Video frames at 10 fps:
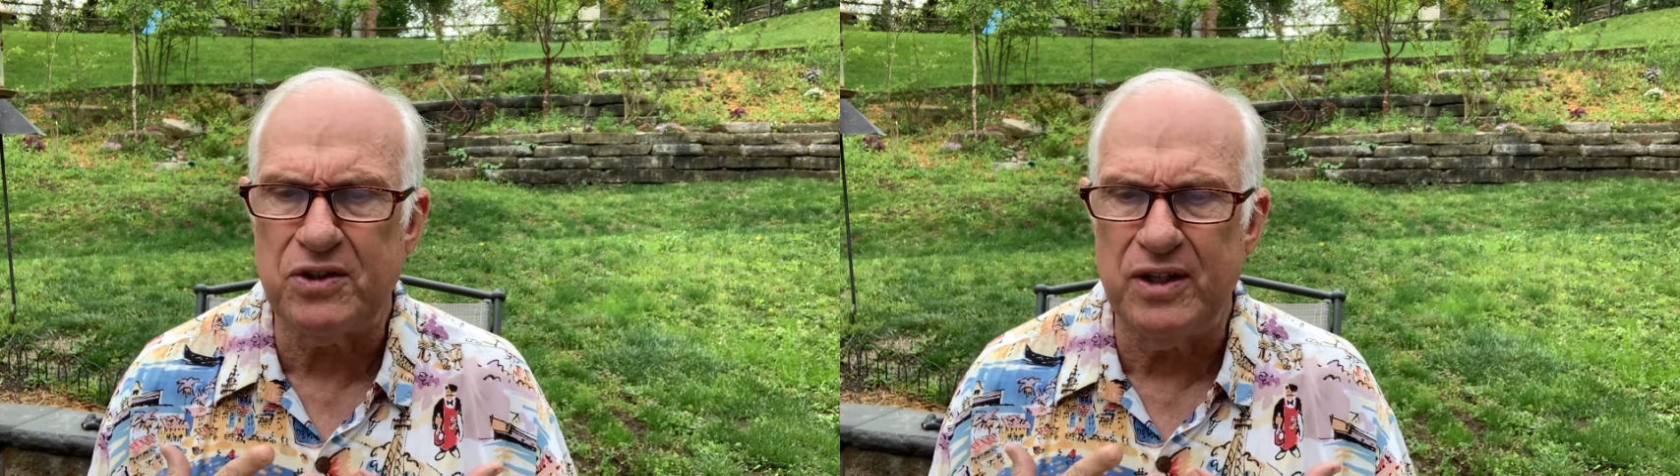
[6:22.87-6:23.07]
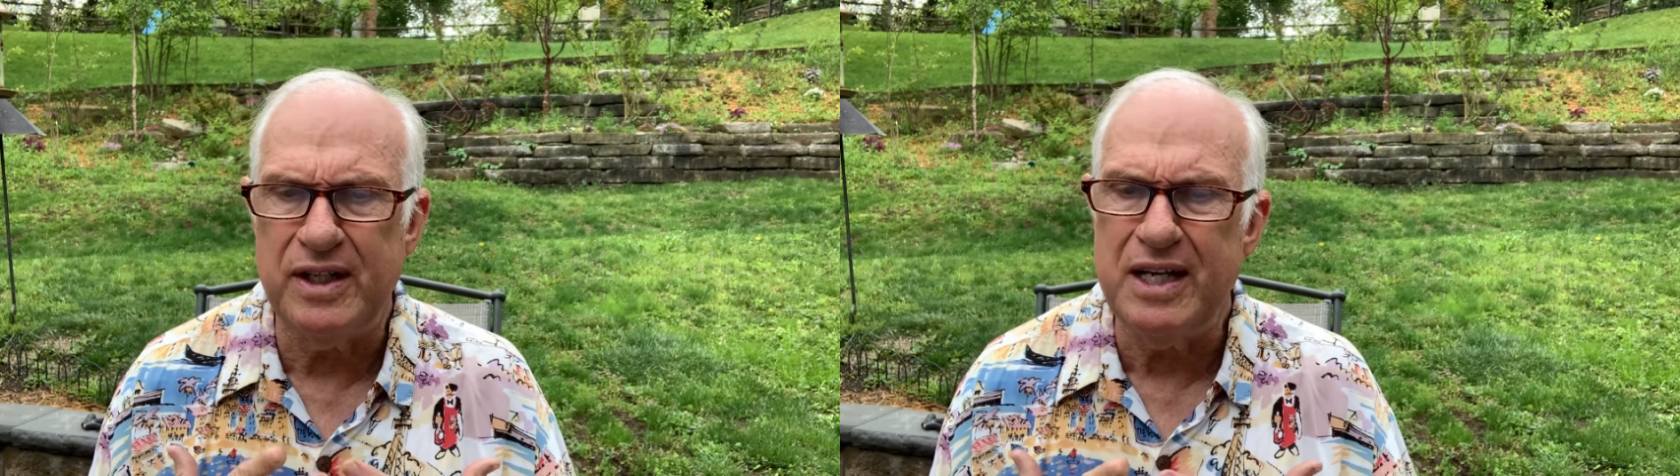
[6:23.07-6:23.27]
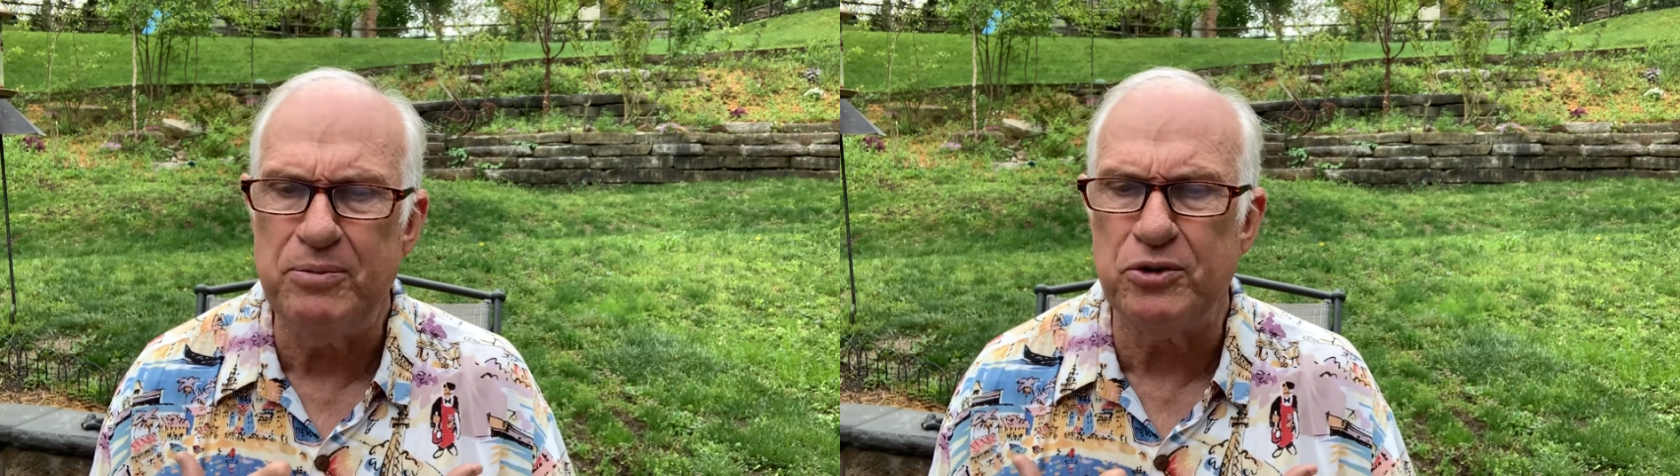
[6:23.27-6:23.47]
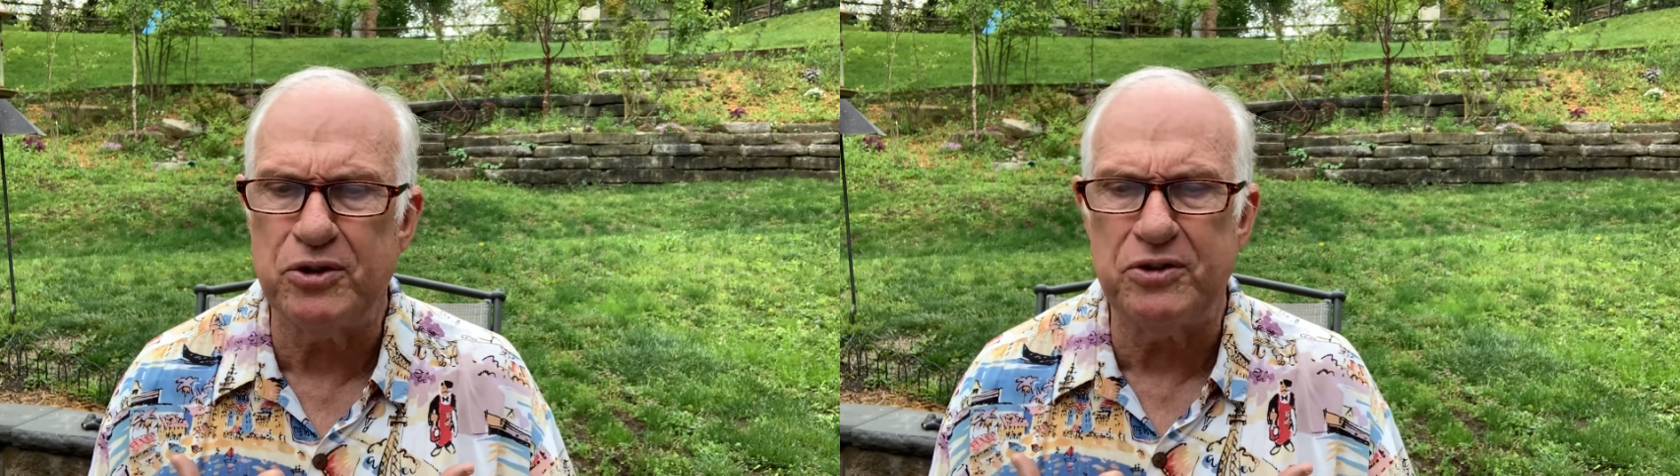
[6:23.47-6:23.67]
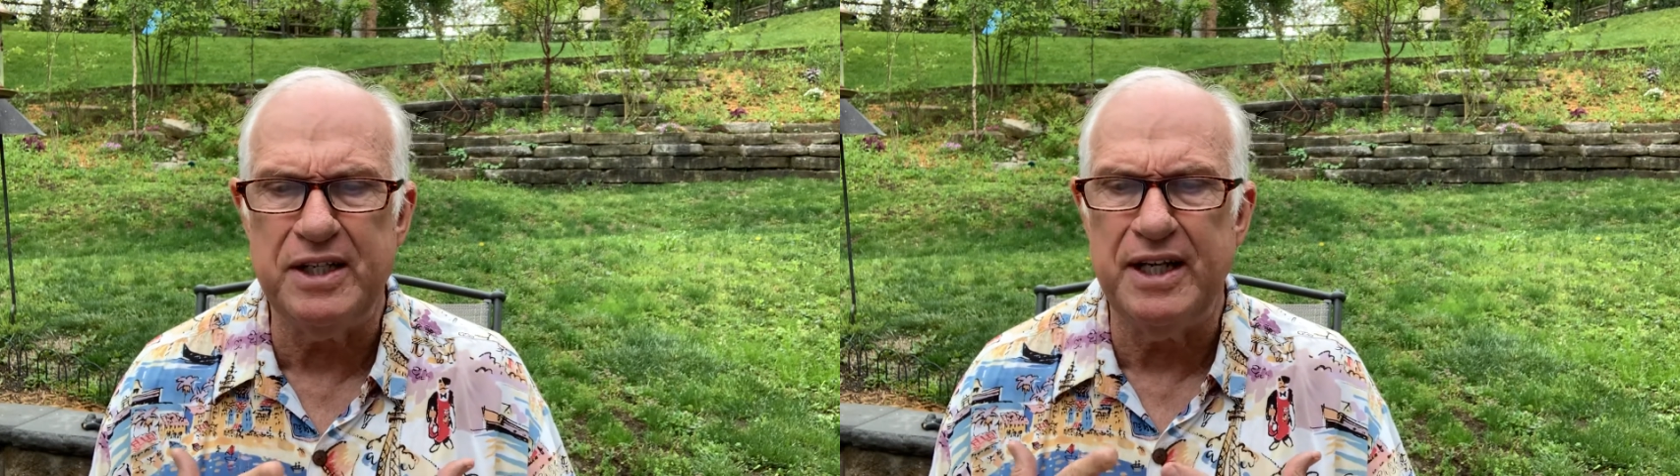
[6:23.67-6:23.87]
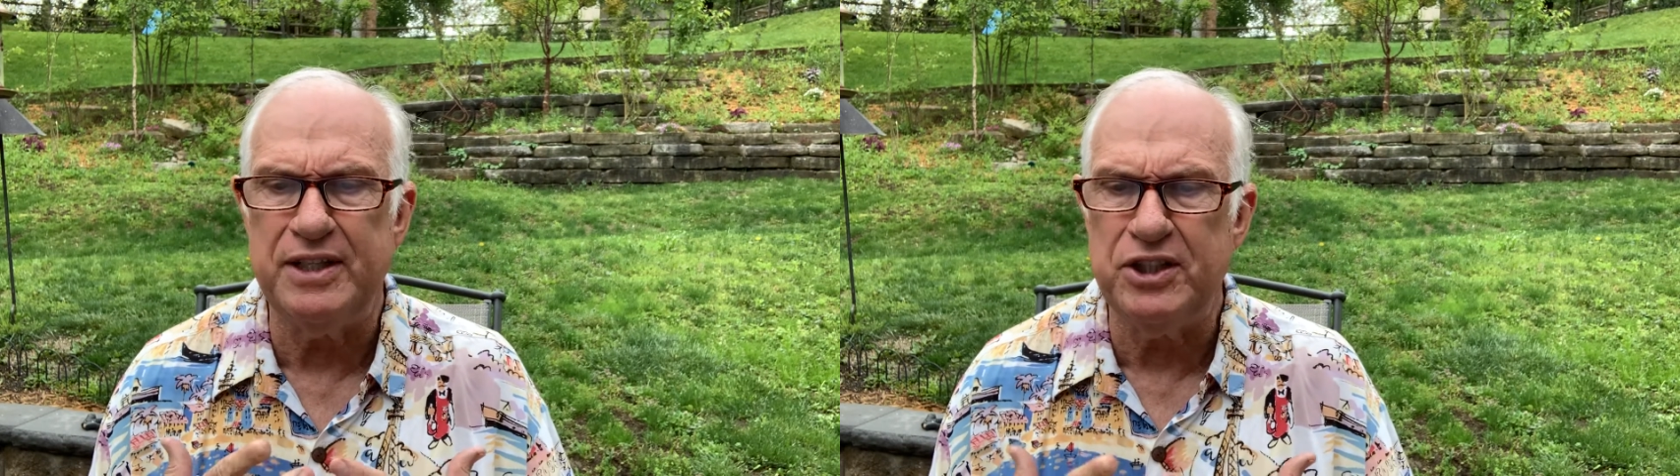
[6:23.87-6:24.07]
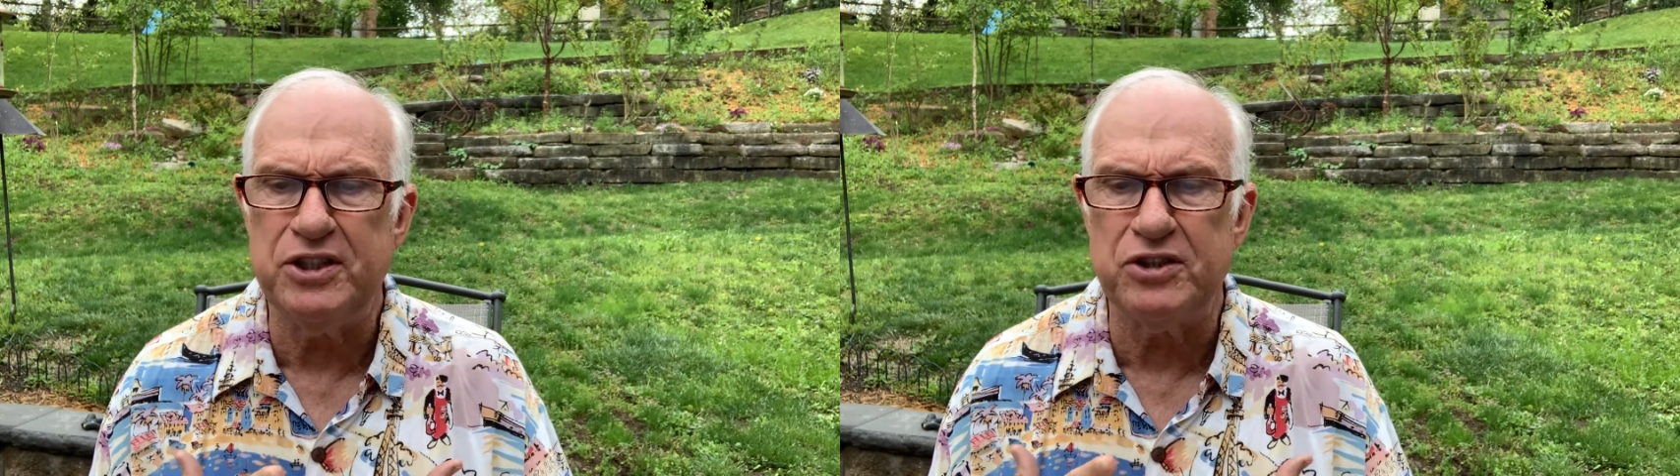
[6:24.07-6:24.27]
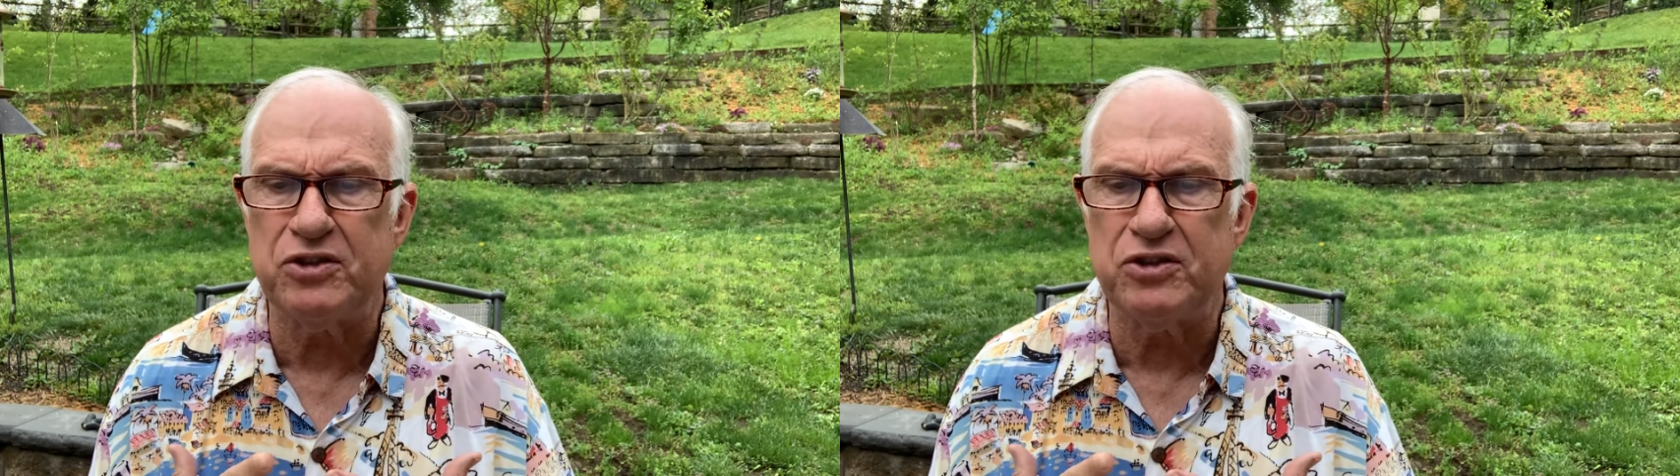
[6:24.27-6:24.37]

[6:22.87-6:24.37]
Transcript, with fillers: in Hebrews 13:8 Jesus